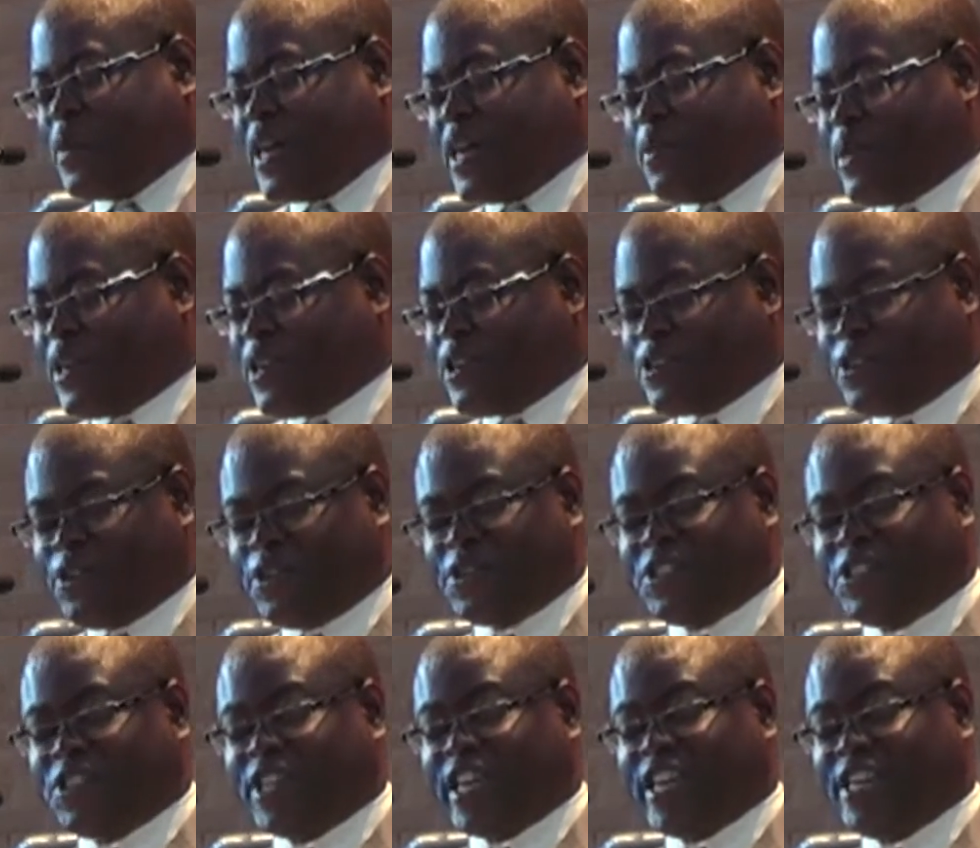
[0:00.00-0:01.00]
Babylon, God
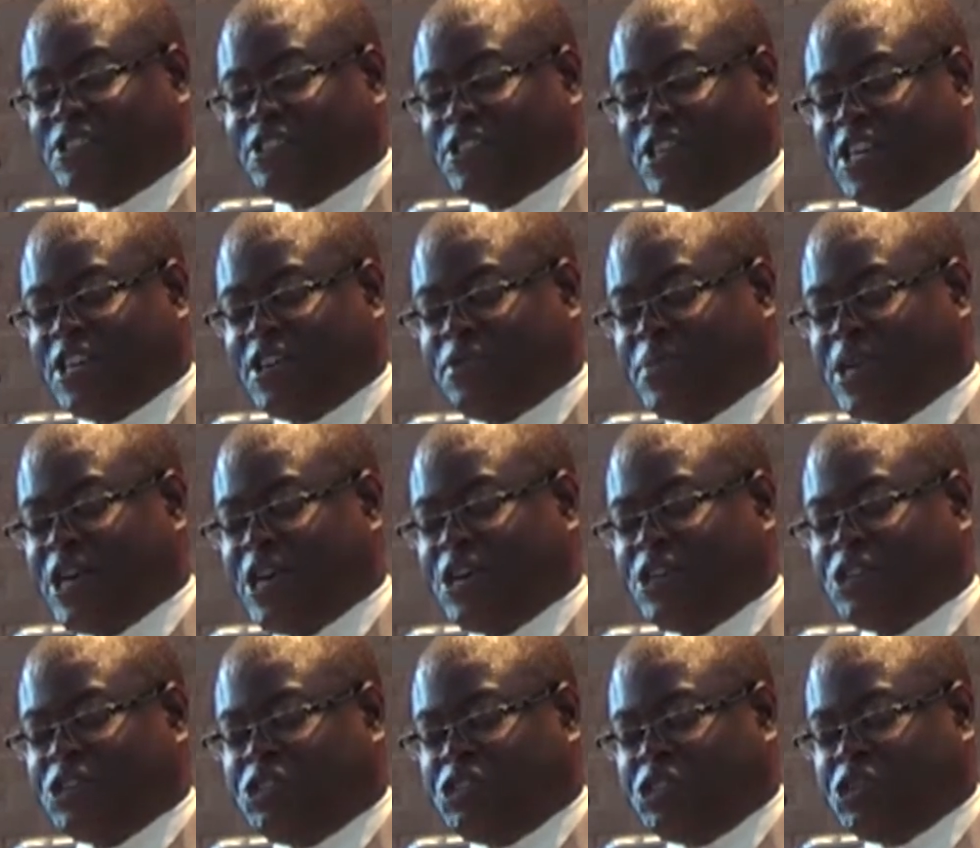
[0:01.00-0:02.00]
said to him,
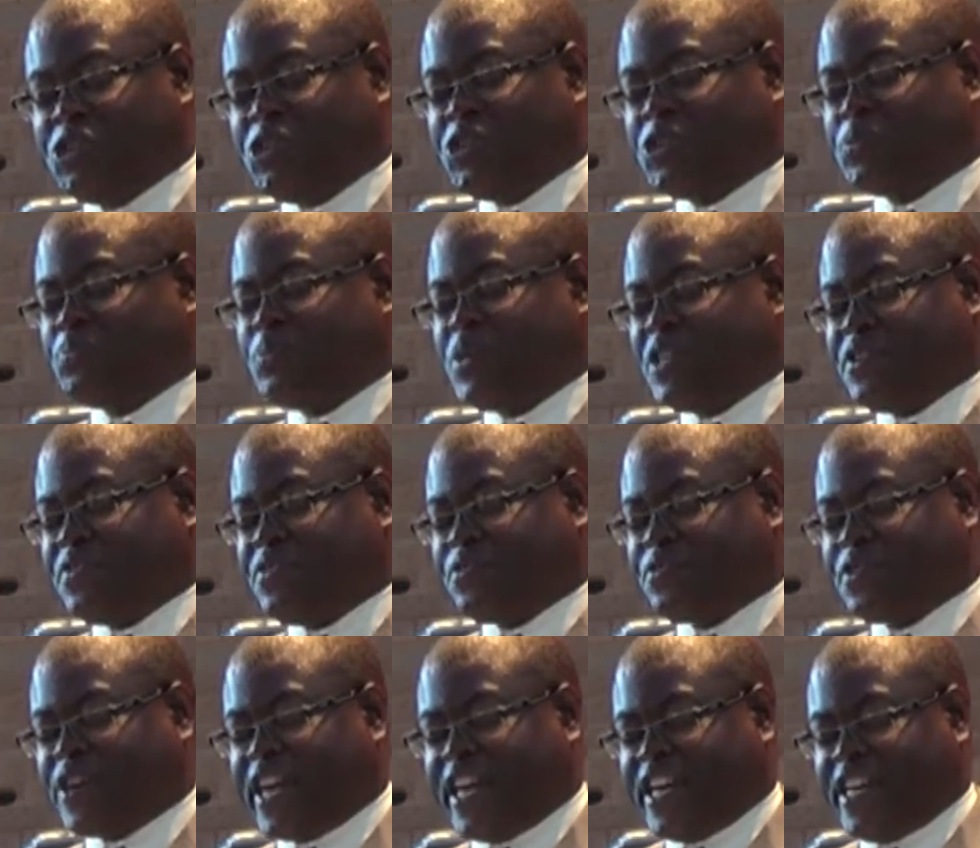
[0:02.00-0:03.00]
Do not be
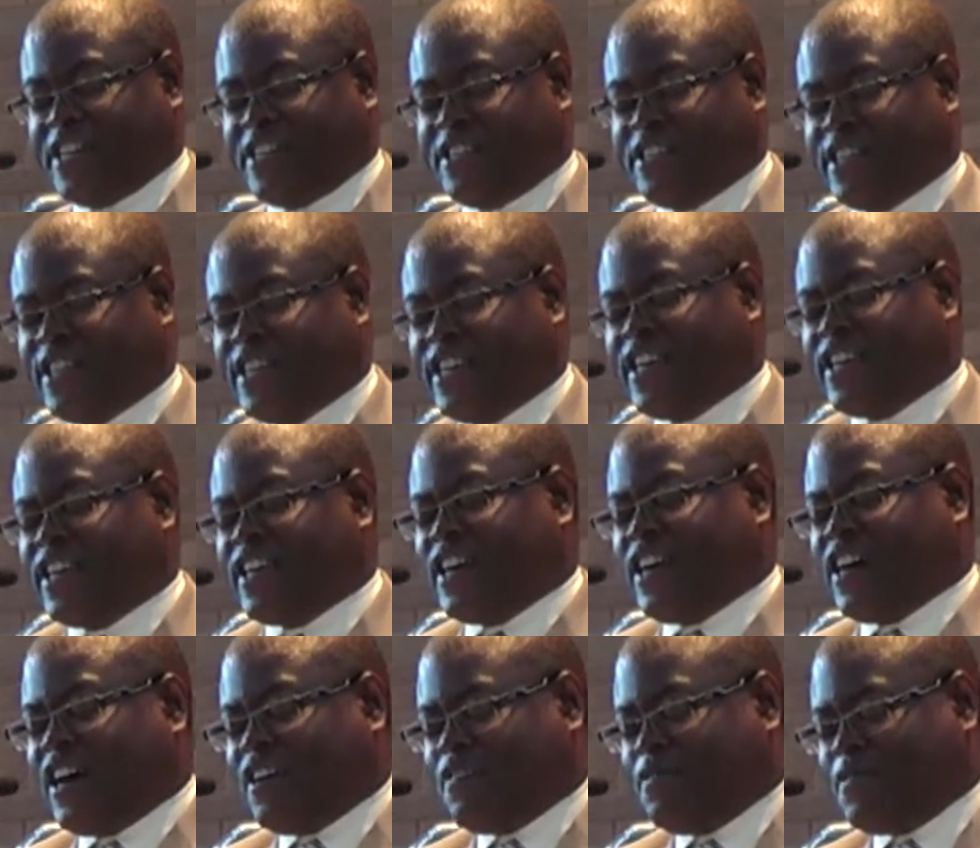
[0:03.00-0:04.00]
afraid
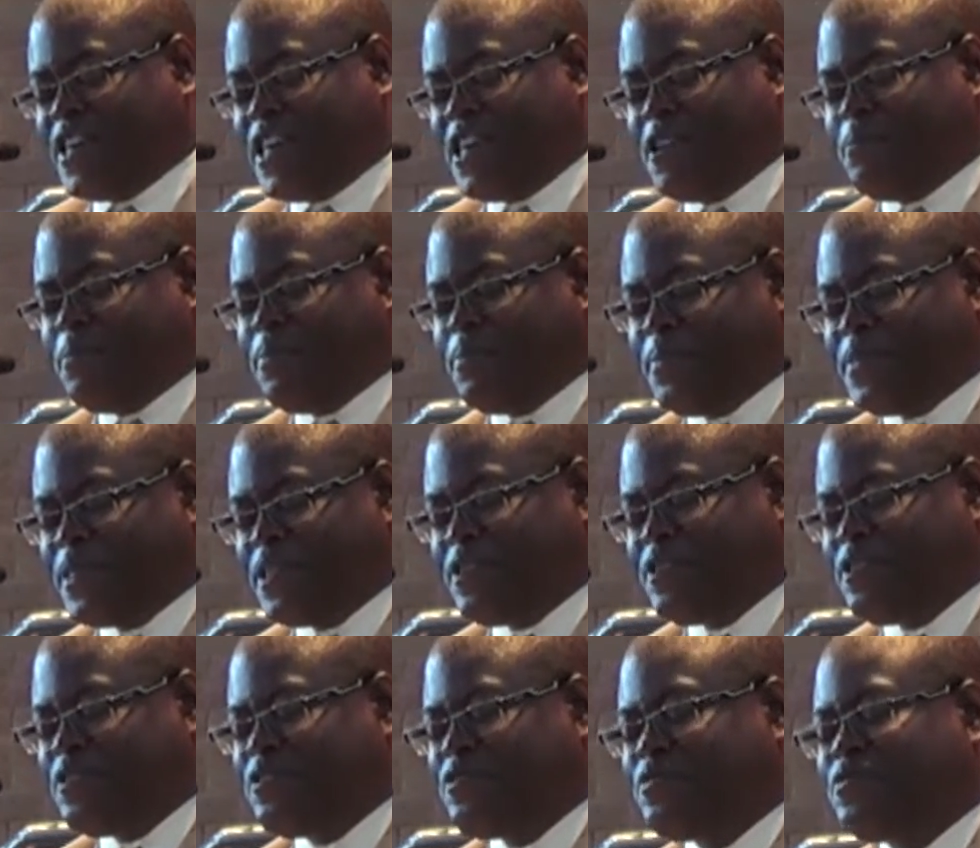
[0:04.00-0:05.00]
of him,
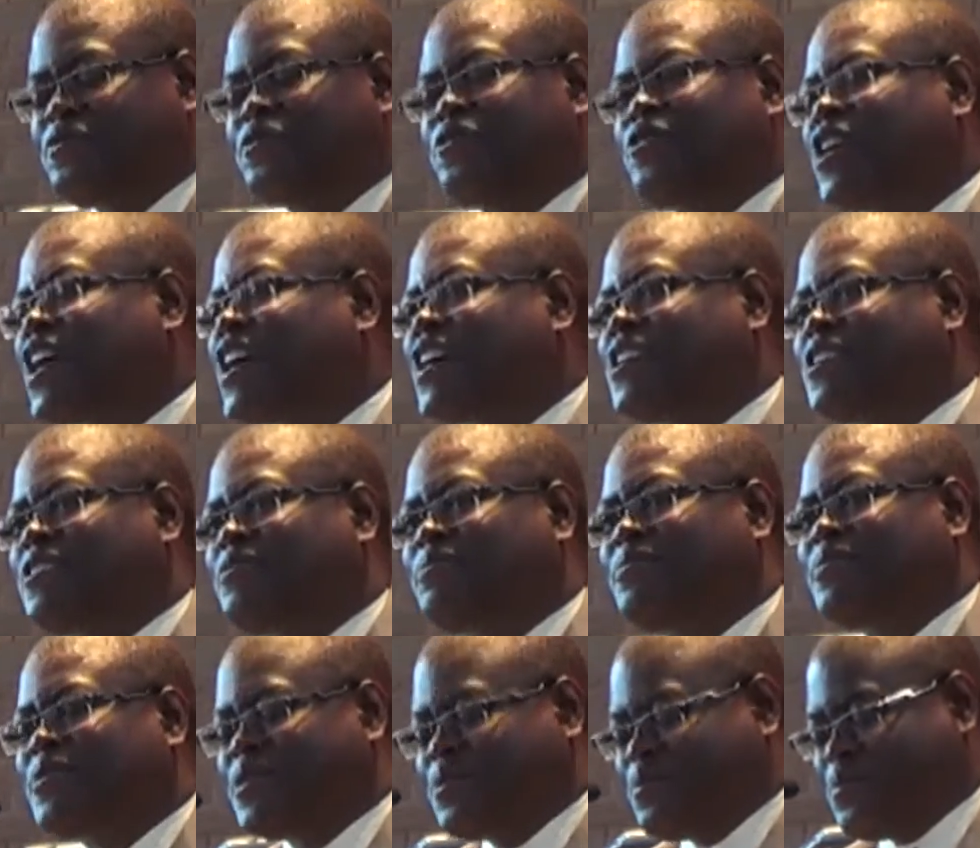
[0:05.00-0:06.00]
for I am
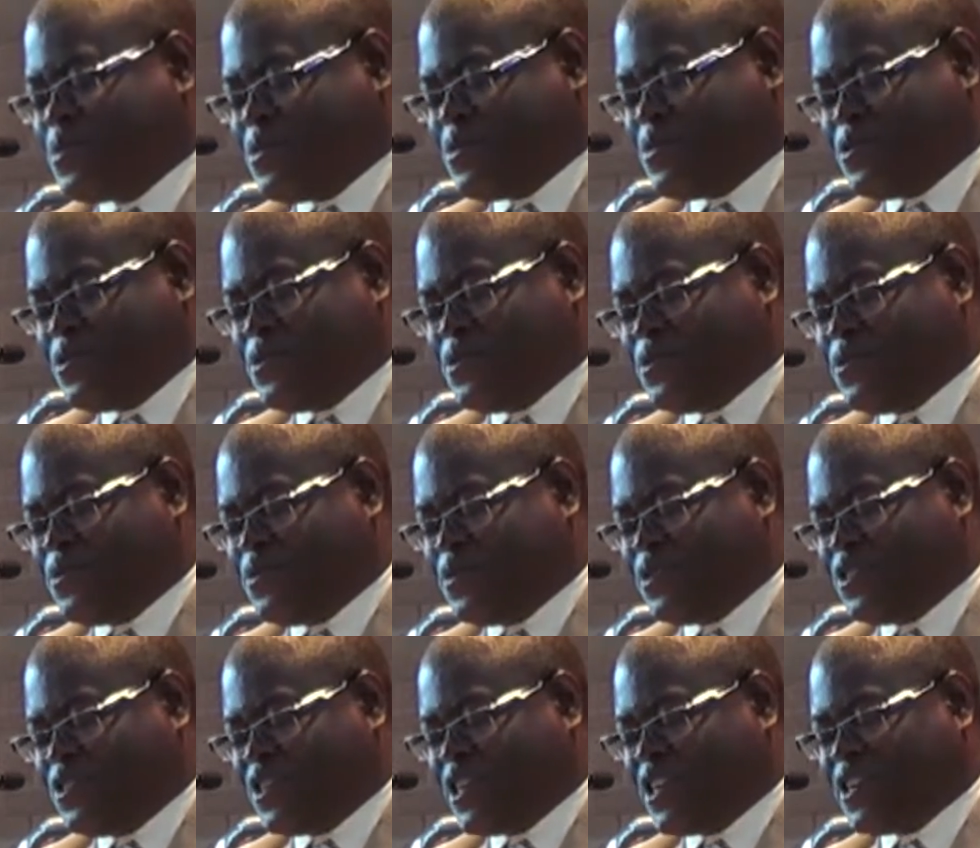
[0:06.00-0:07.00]
with you.
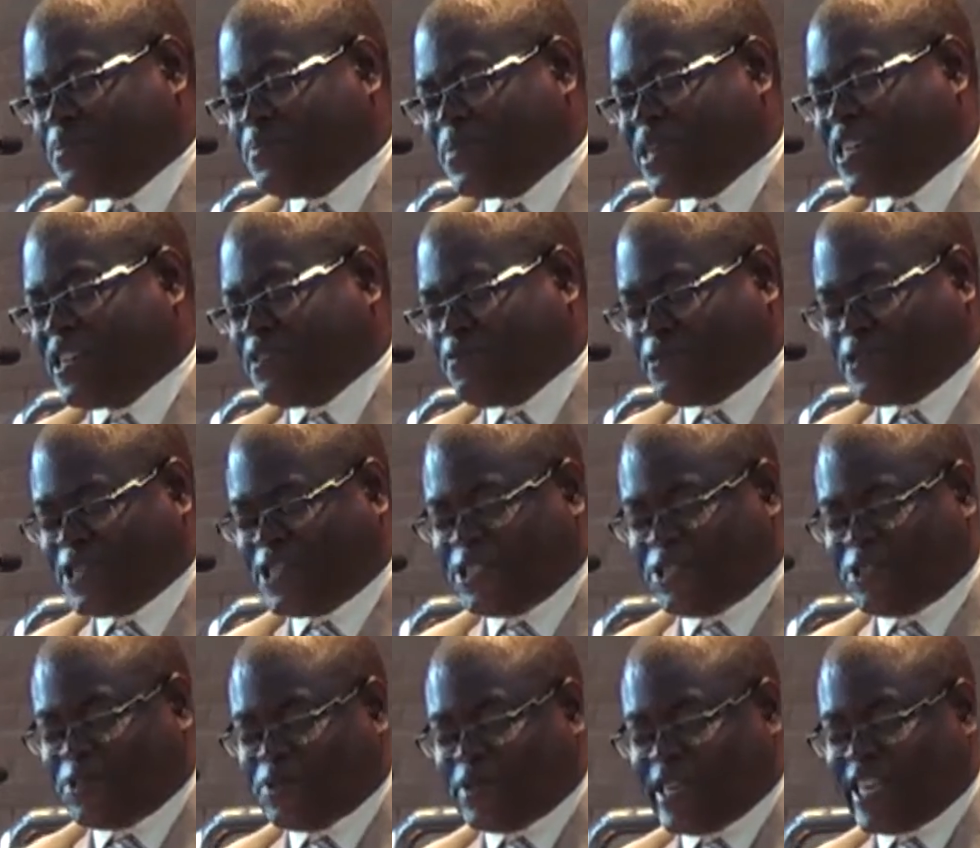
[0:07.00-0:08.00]
Jeremiah
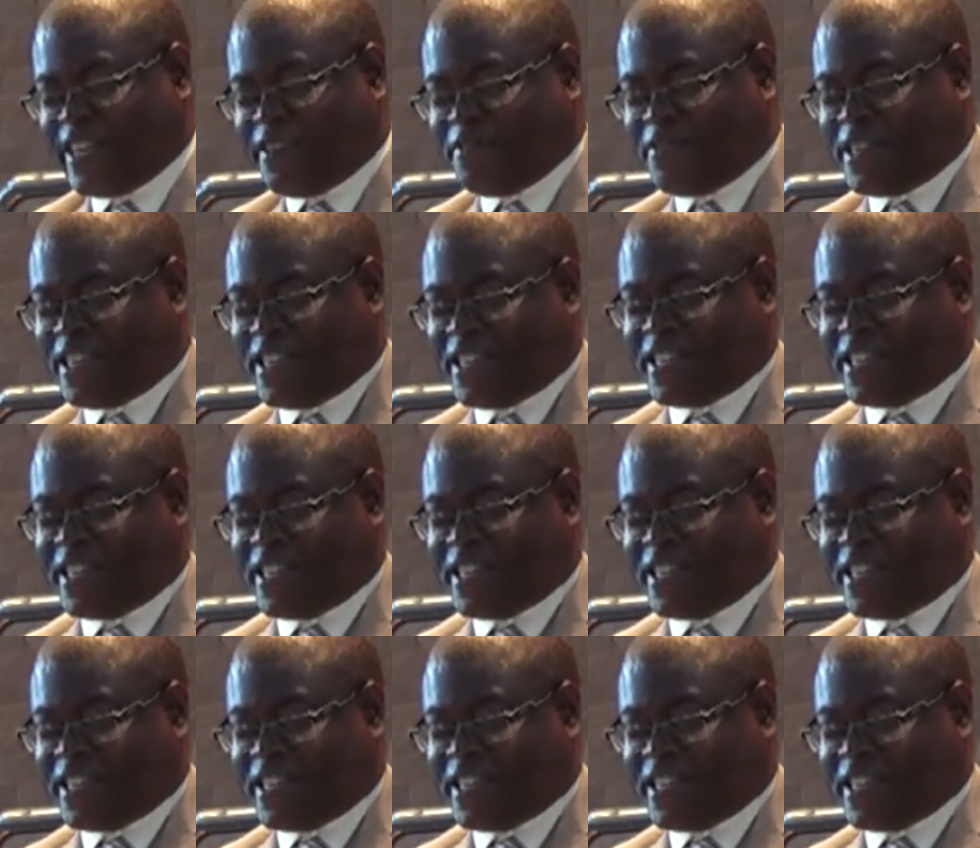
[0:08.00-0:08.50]
42, 11.